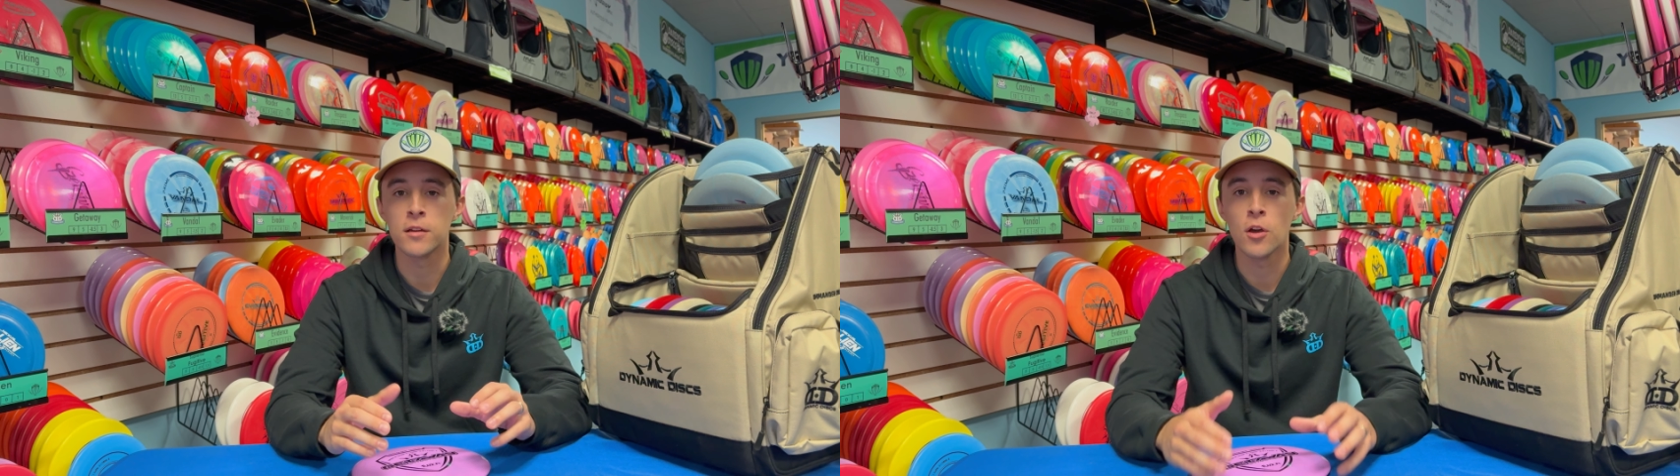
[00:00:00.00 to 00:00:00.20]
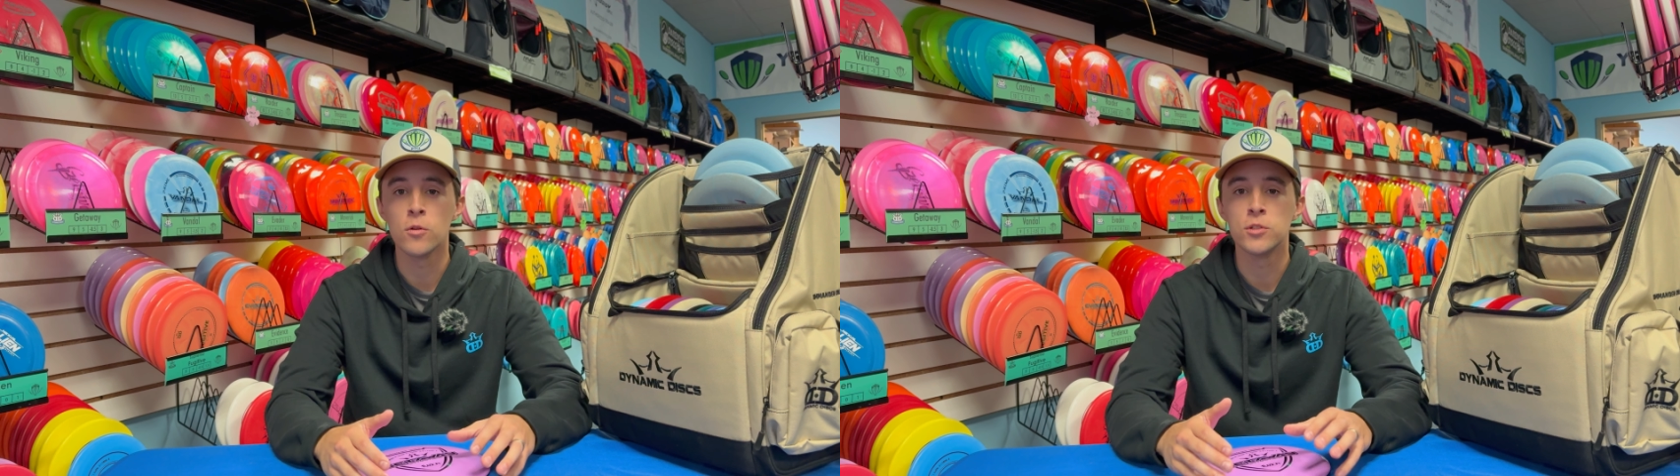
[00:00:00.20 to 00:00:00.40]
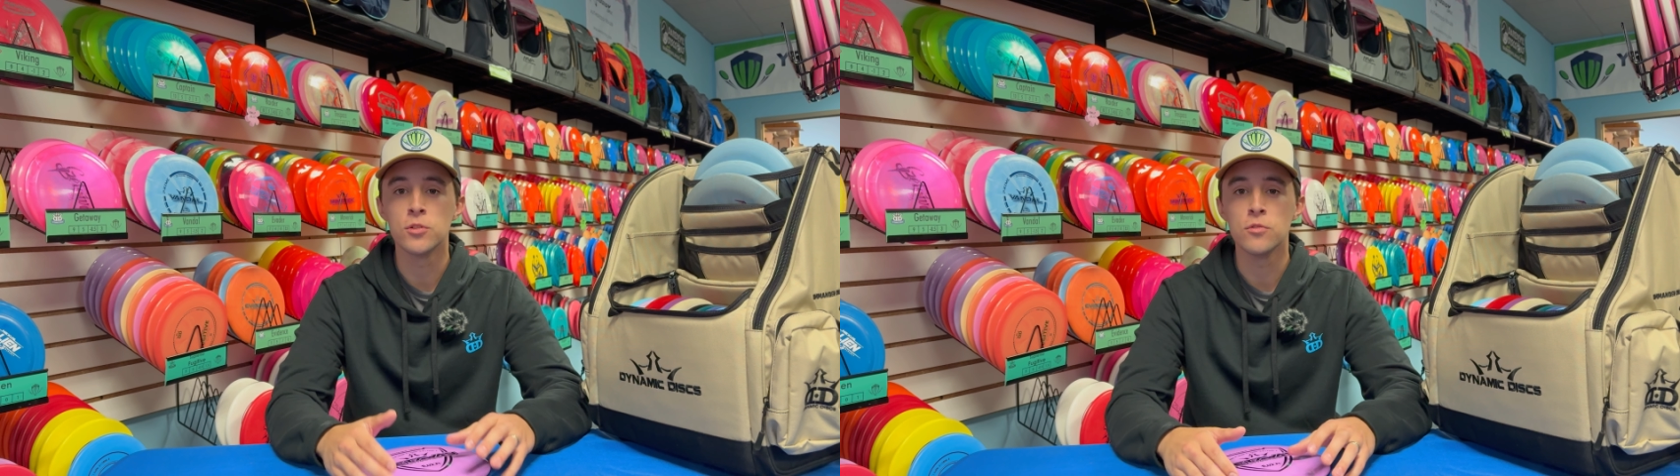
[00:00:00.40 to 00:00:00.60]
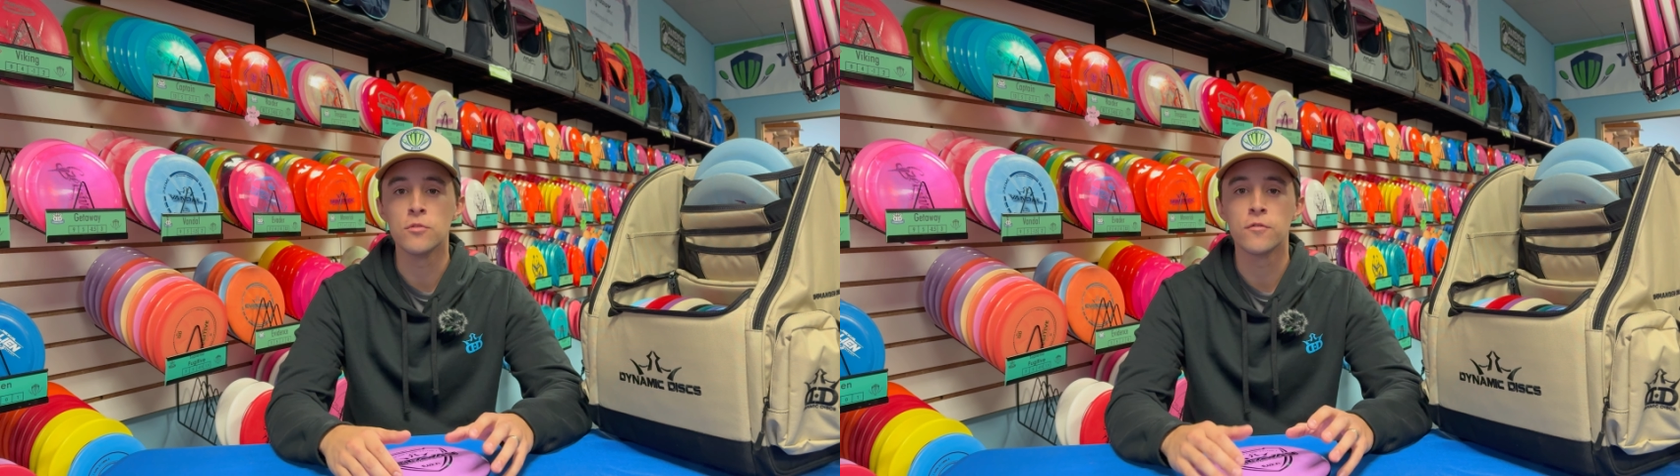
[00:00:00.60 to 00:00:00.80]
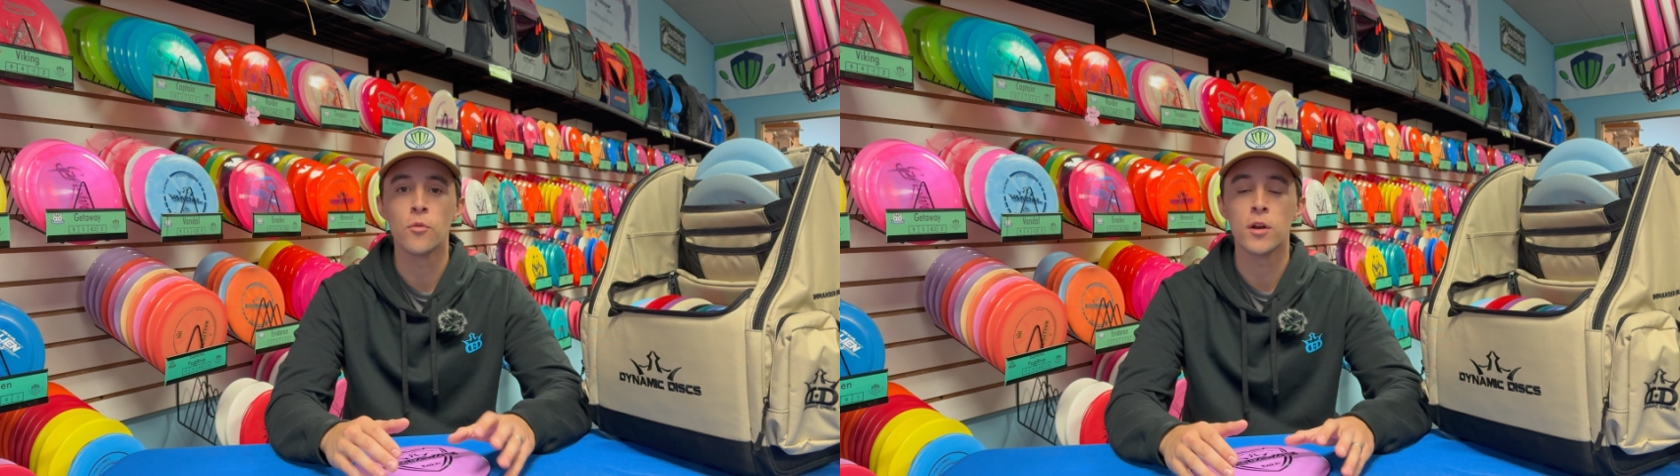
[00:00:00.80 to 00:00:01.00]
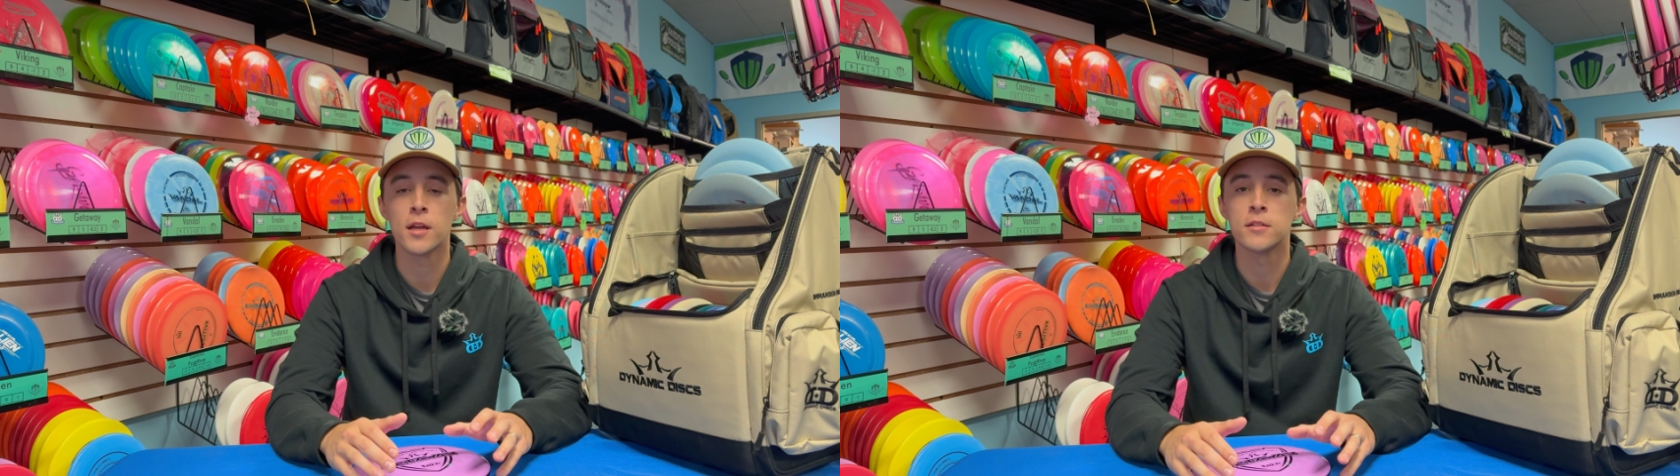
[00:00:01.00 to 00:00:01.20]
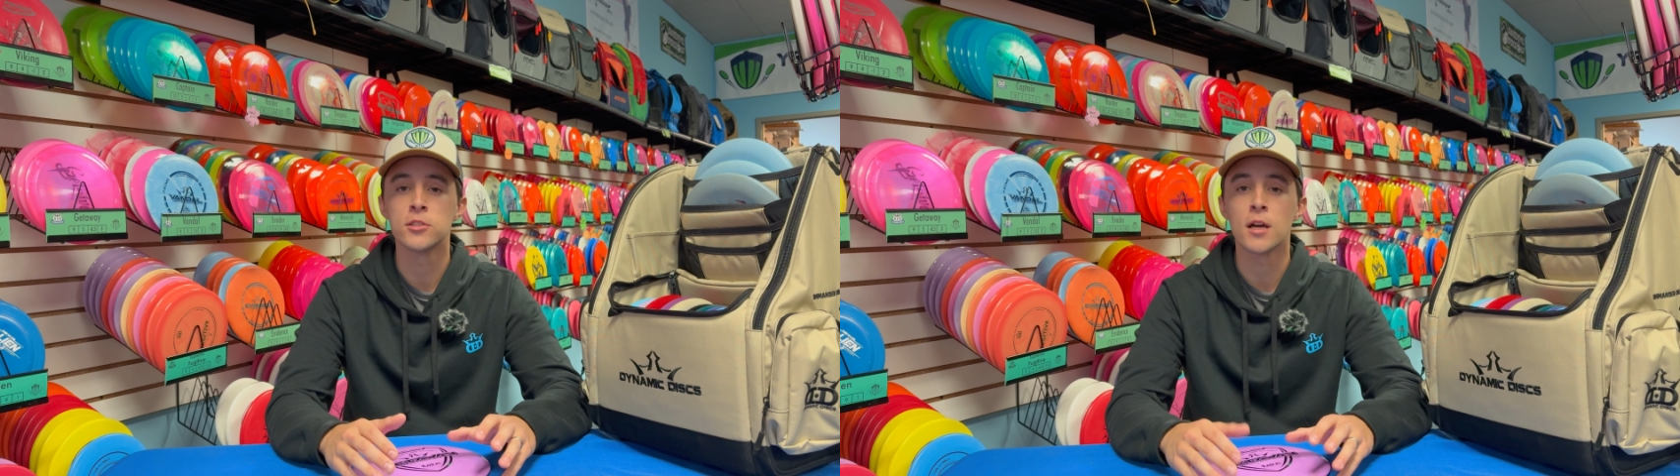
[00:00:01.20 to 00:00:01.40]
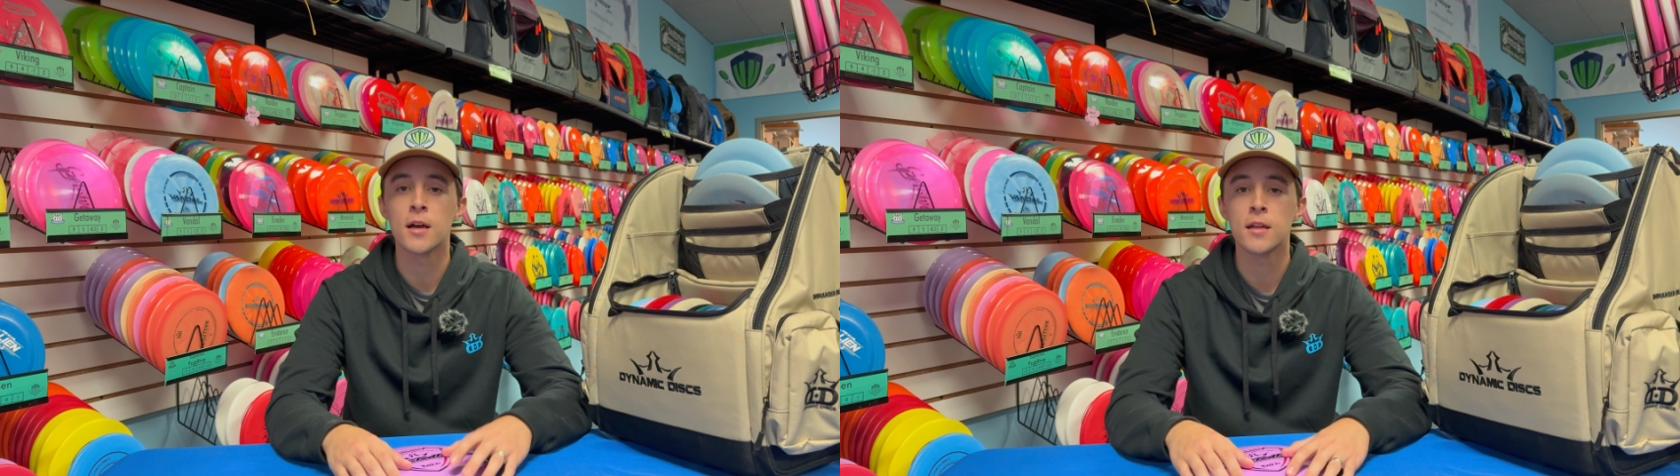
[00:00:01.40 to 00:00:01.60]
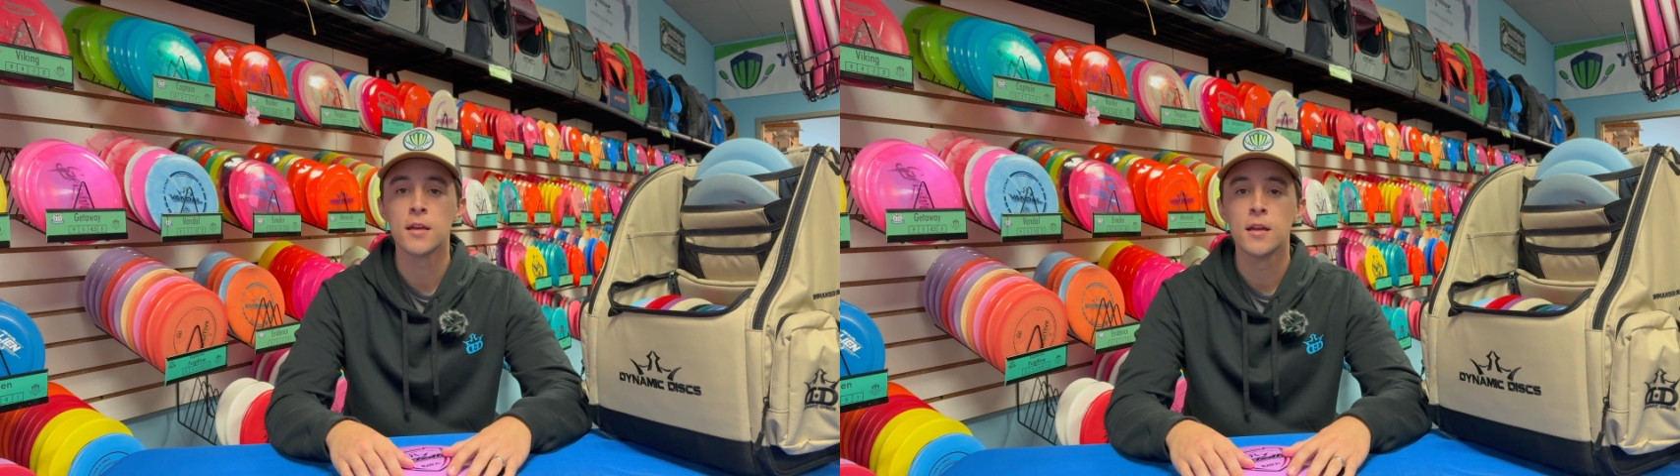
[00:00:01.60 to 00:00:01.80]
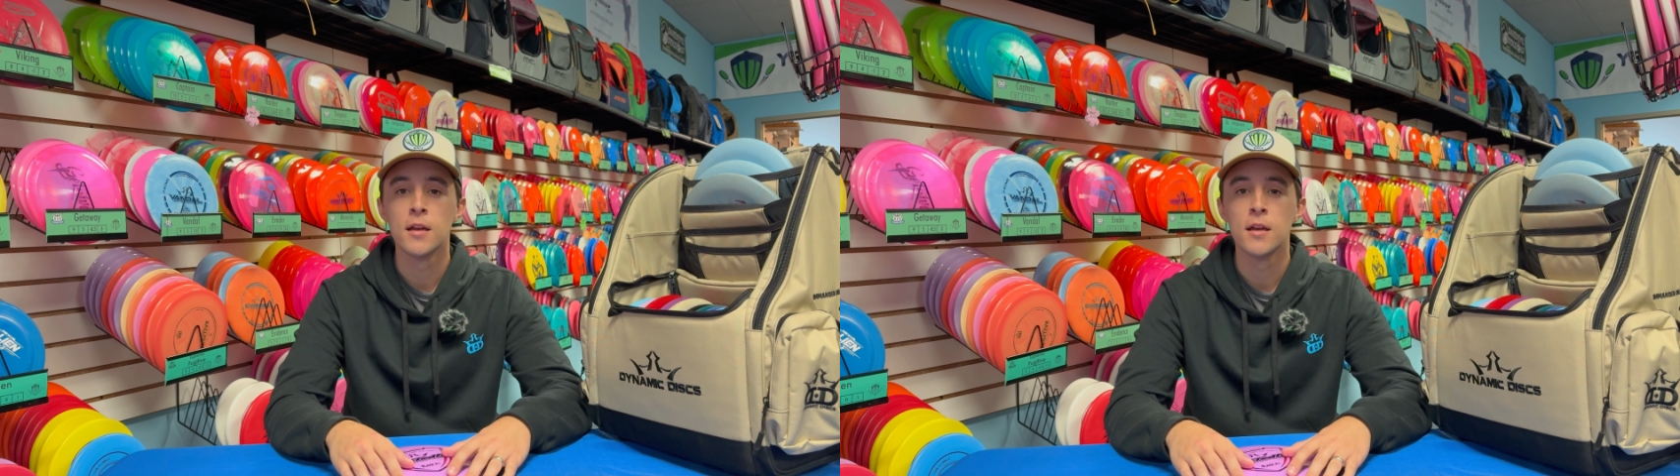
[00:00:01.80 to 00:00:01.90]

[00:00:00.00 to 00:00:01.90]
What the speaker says: go-to forehand shot.